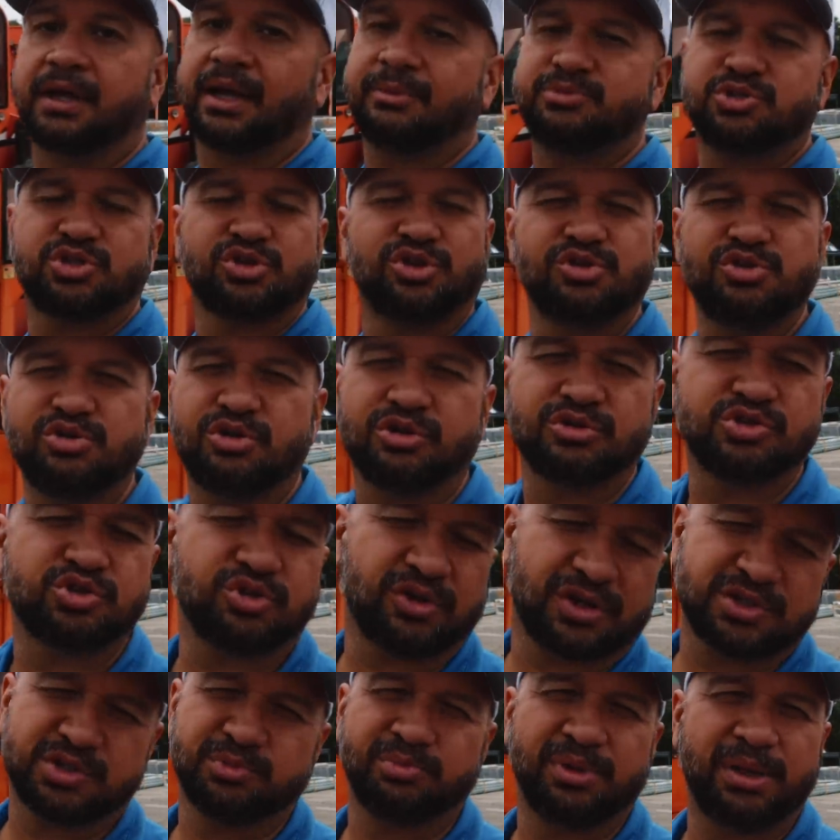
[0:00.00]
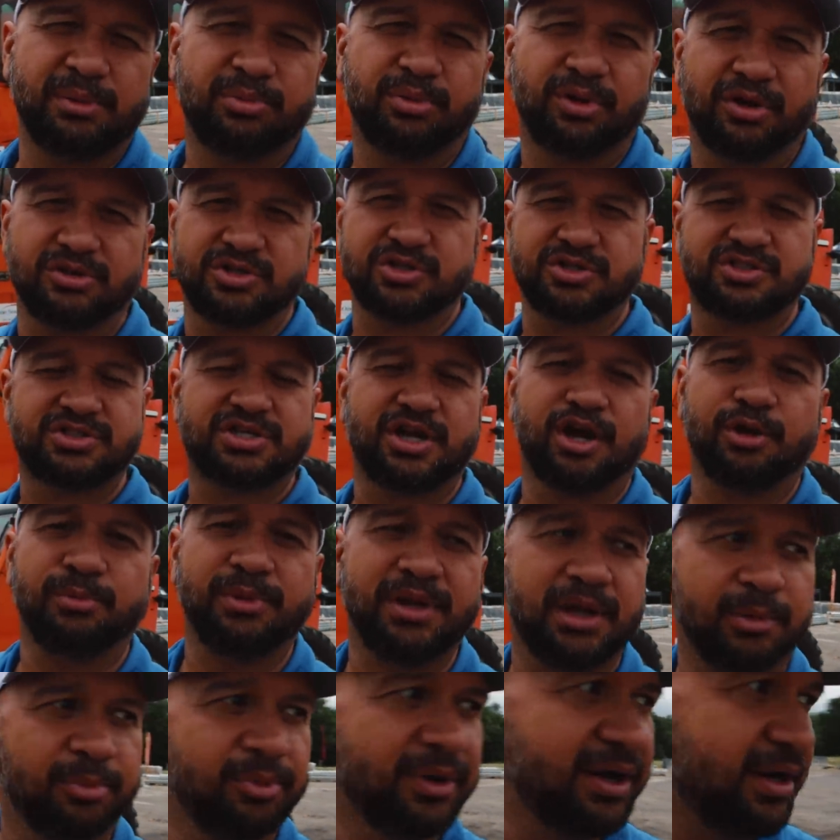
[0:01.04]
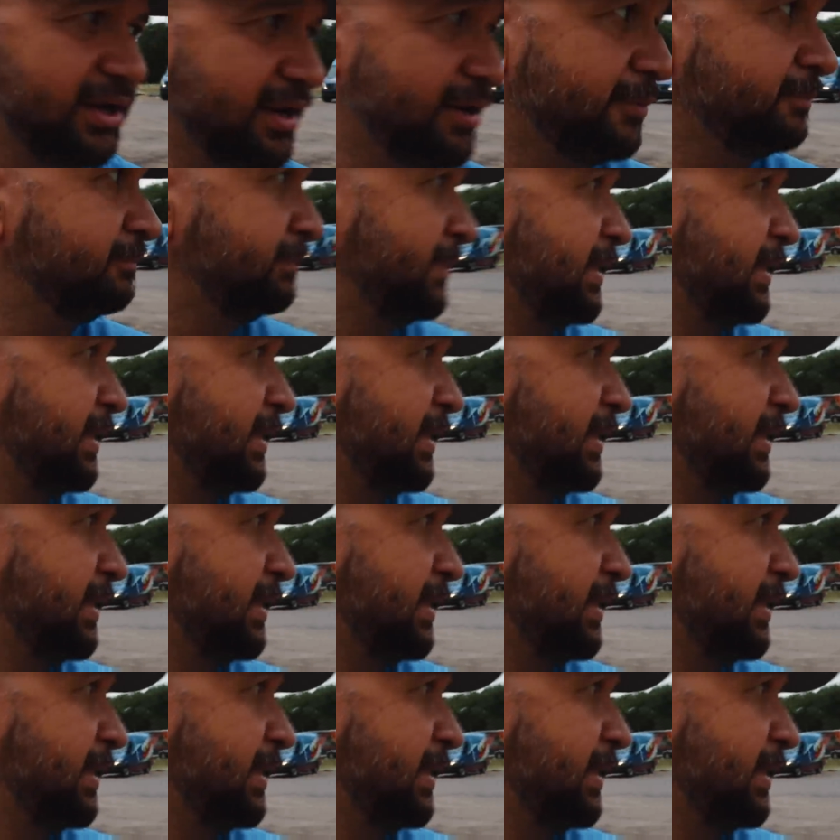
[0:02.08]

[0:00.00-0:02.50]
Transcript: I'm sure you construction people are just tearing me up right now.